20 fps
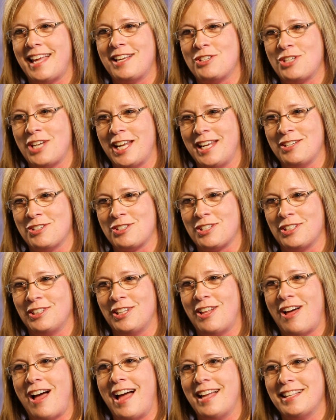had changed a
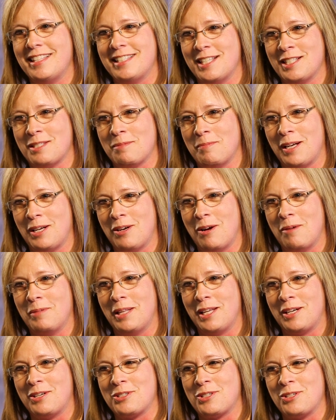lot since my
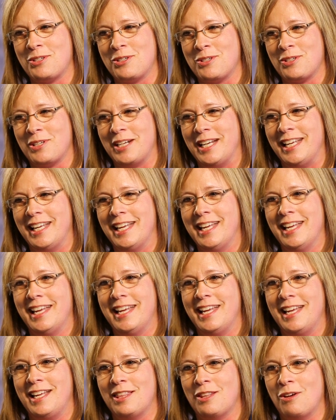gallbladder surgery.
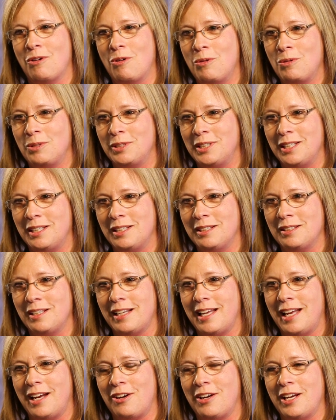In the
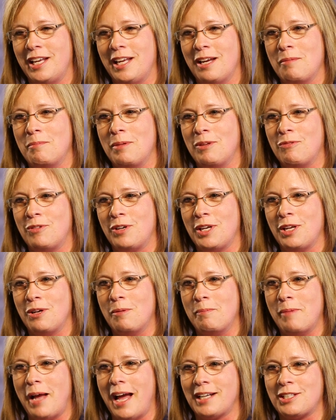holding area before you
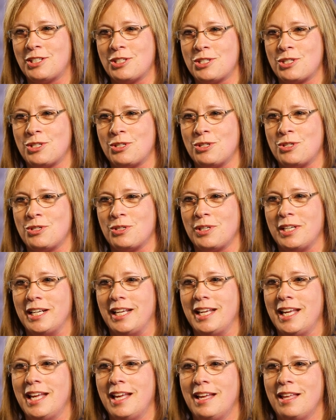go back to
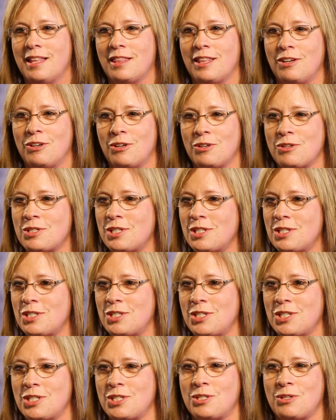surgery, the
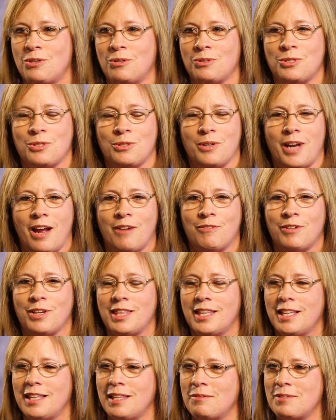nurses just told you
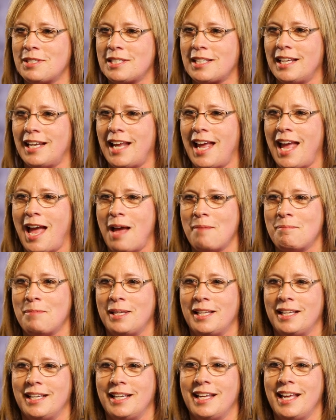everything that was going to
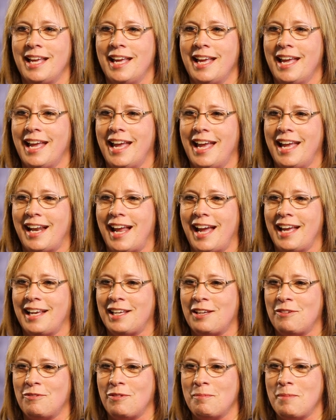happen. And I
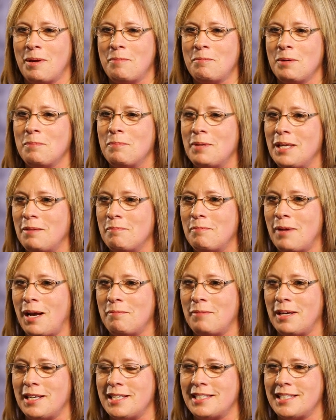can remember being
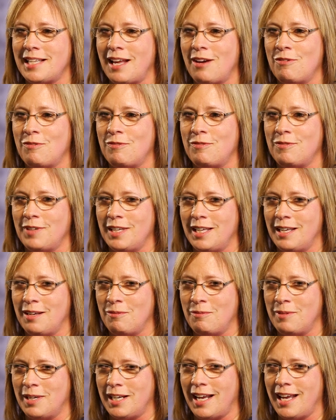by myself
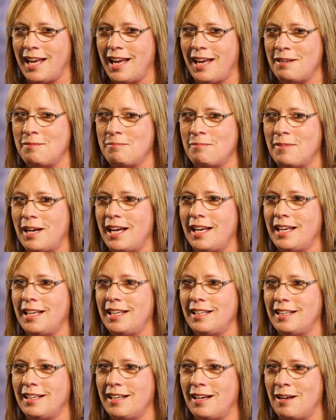when I had
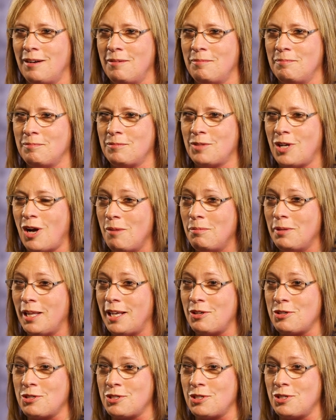my gallbladder